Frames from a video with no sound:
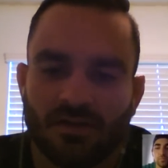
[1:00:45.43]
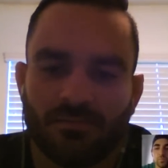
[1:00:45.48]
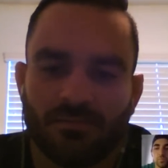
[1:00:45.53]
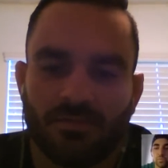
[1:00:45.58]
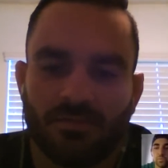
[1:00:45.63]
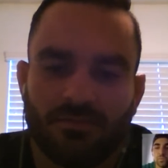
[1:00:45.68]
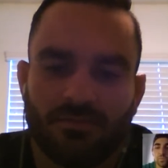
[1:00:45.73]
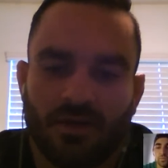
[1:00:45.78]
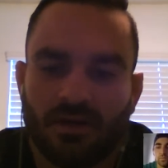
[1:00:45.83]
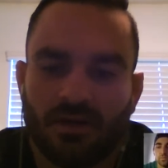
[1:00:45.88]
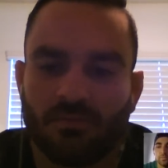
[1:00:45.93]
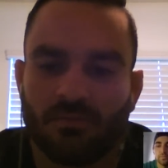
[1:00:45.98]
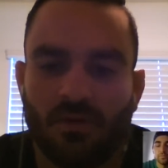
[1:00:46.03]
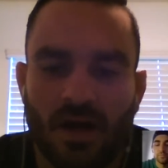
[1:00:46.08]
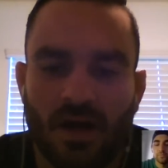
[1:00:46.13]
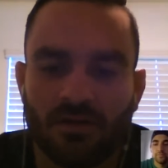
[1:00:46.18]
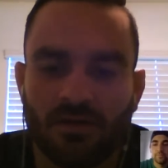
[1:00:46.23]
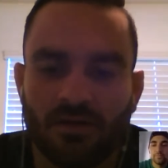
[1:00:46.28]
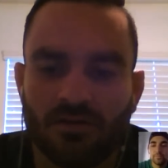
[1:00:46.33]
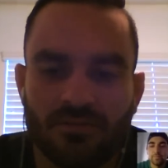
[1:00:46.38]
He's very
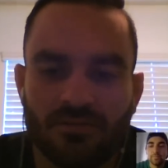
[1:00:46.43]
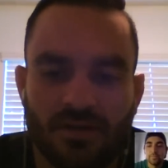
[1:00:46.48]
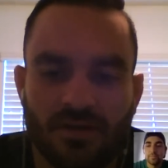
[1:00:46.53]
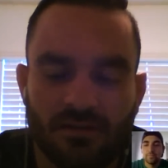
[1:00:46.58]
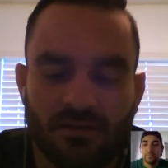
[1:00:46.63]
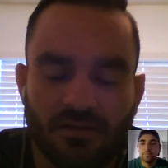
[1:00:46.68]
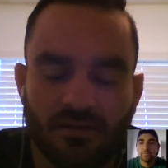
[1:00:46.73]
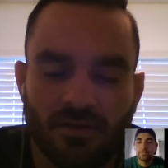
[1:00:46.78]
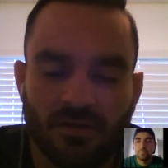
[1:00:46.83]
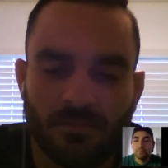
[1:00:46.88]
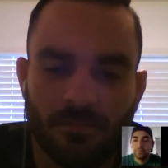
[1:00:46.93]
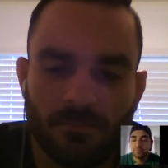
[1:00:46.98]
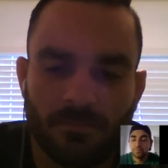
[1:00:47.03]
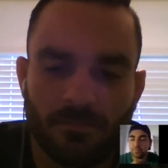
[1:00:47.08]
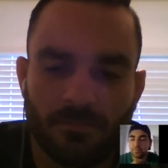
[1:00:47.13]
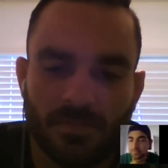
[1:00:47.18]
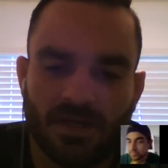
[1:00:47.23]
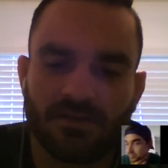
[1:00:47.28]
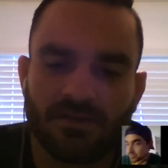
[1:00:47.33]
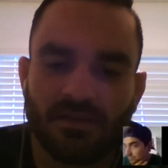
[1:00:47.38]
wild, and
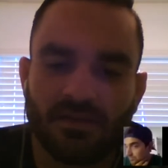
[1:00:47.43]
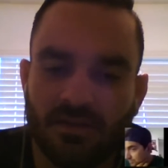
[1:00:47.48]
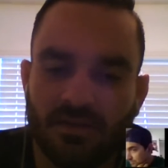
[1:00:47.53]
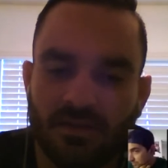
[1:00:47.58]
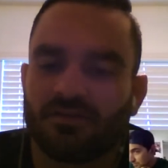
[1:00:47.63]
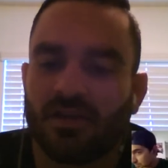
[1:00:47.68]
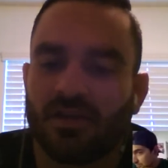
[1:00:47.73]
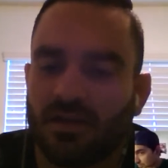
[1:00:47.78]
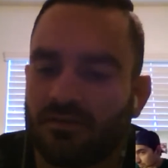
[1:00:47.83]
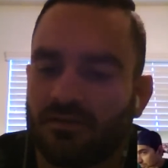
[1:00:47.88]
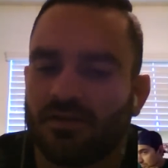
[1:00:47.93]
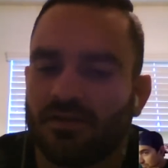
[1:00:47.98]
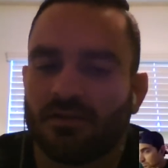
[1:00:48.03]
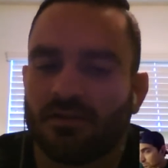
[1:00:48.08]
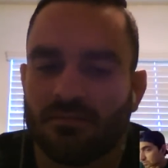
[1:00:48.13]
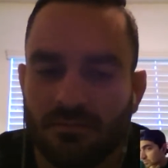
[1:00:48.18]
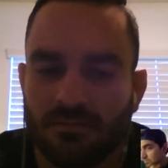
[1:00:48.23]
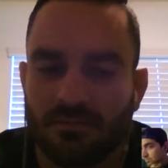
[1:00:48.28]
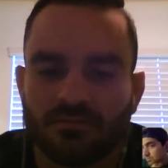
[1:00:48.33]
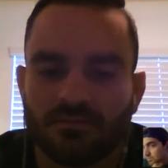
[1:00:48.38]
but I think he should get it done.